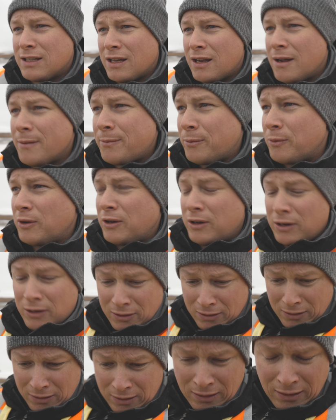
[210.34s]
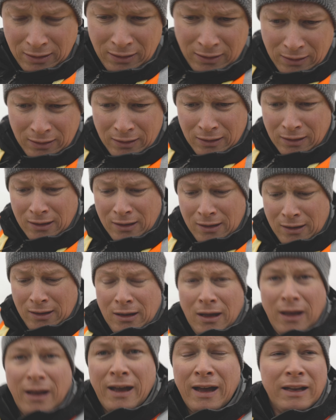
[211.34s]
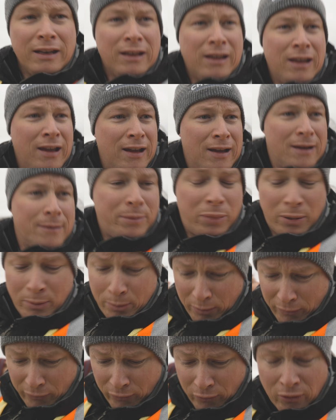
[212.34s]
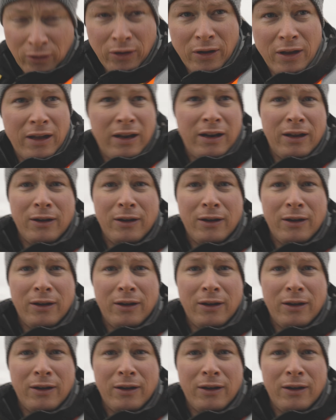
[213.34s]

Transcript: setup when you're at camp before you head